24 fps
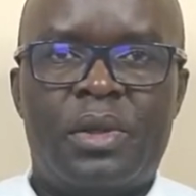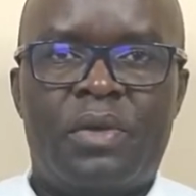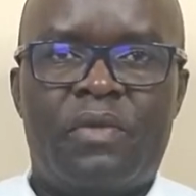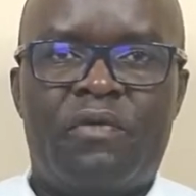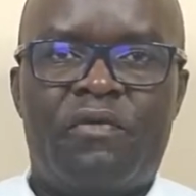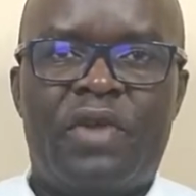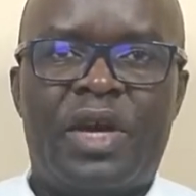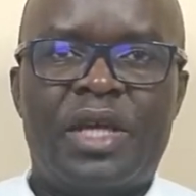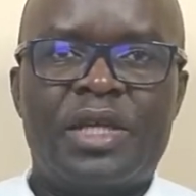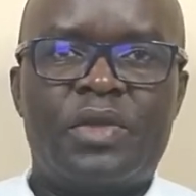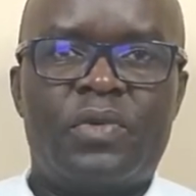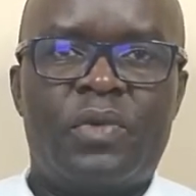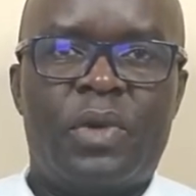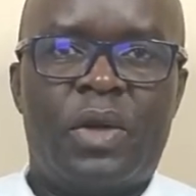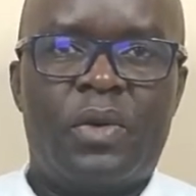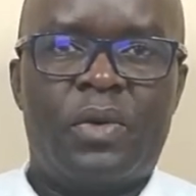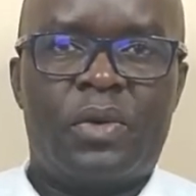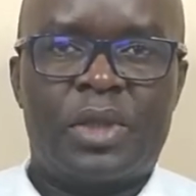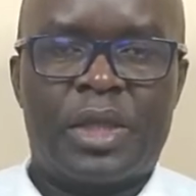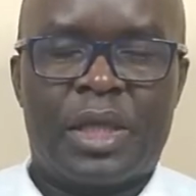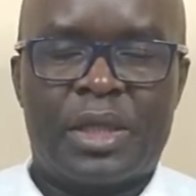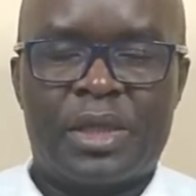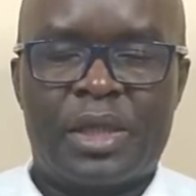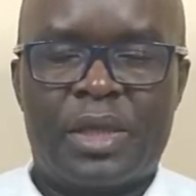First, we
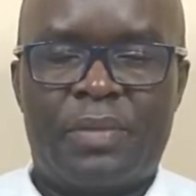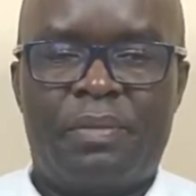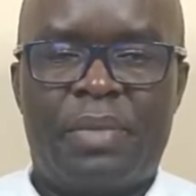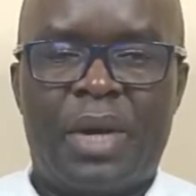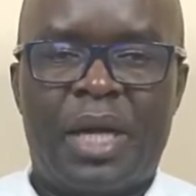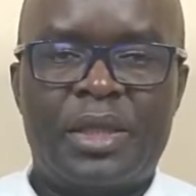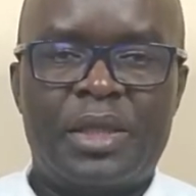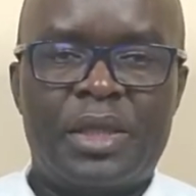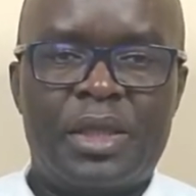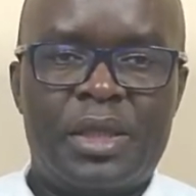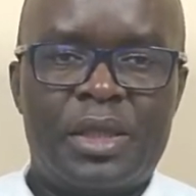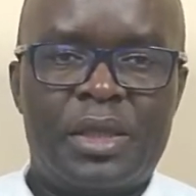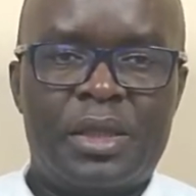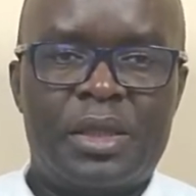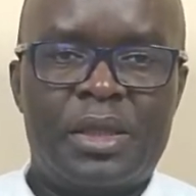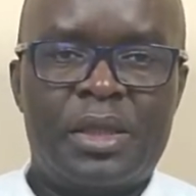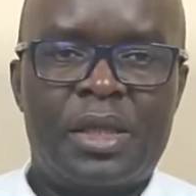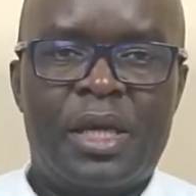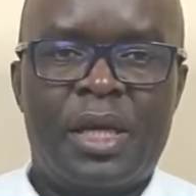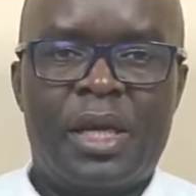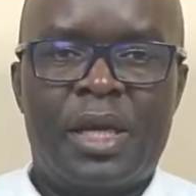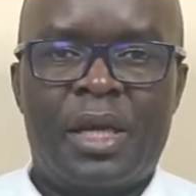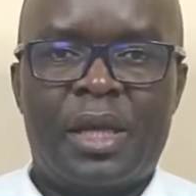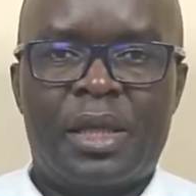looked at the
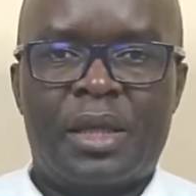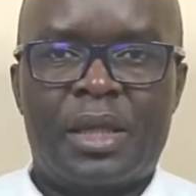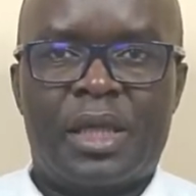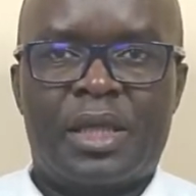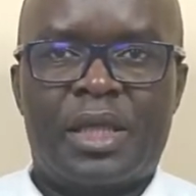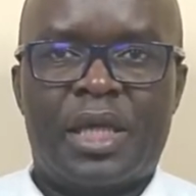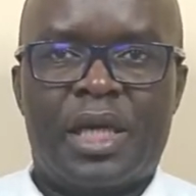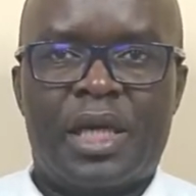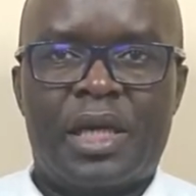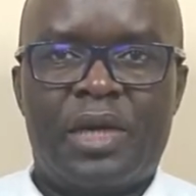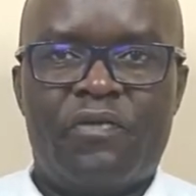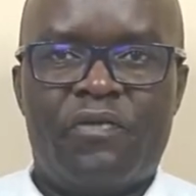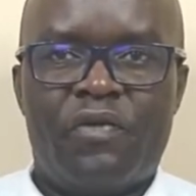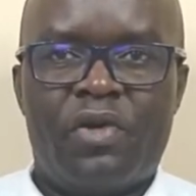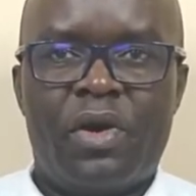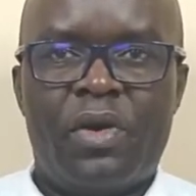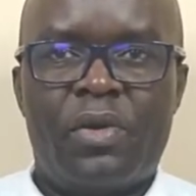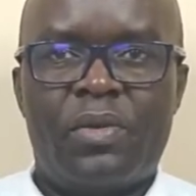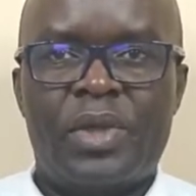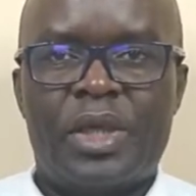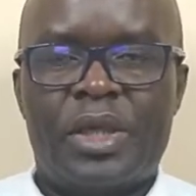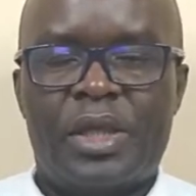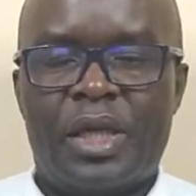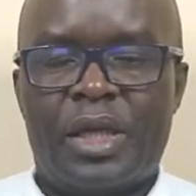parties that are
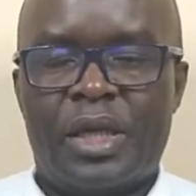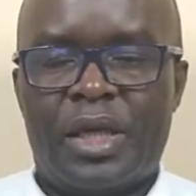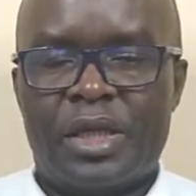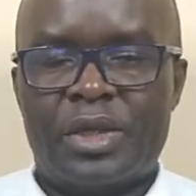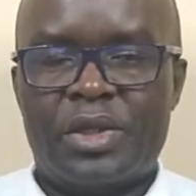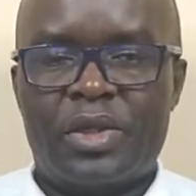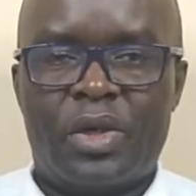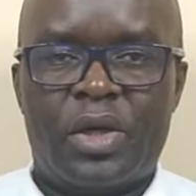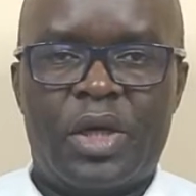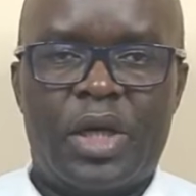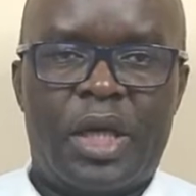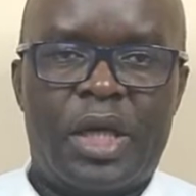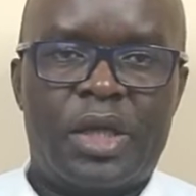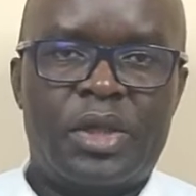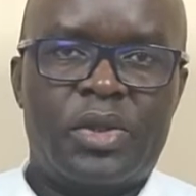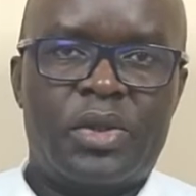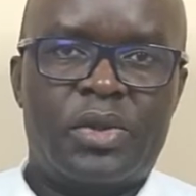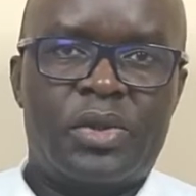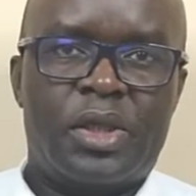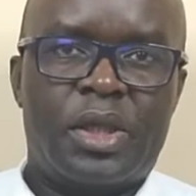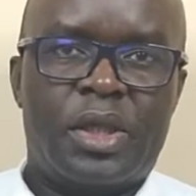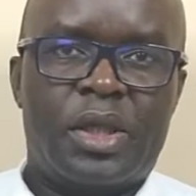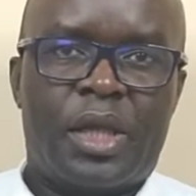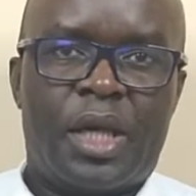involved in the industrial
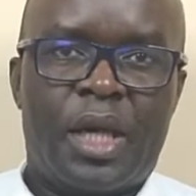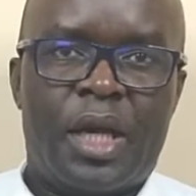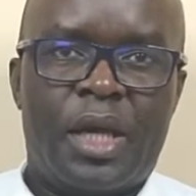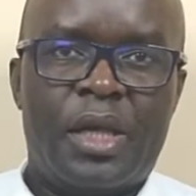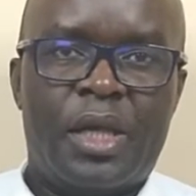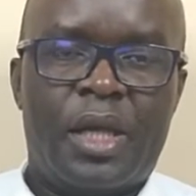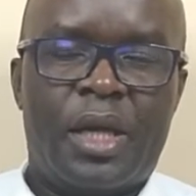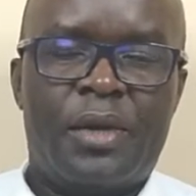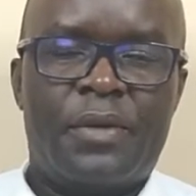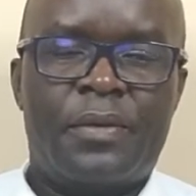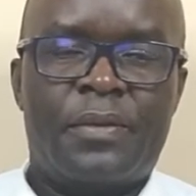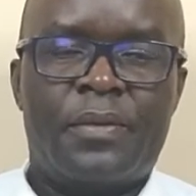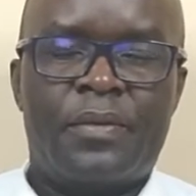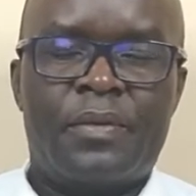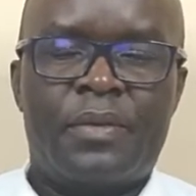relations in Kenya,